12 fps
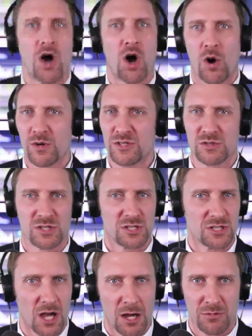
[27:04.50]
always use a
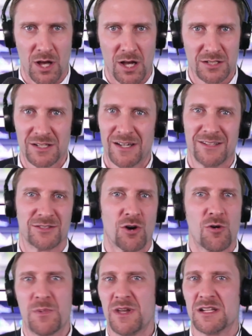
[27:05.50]
stop loss. do
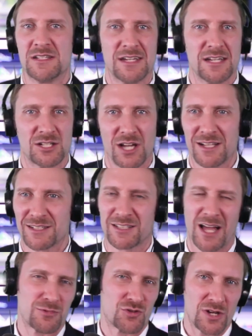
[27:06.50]
not be a degen. Yeah.
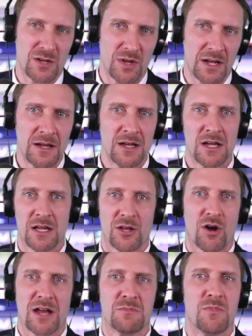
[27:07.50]
Stop dreaming. You
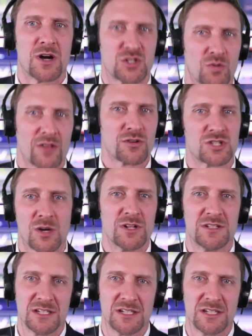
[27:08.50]
know, I'd much rather someone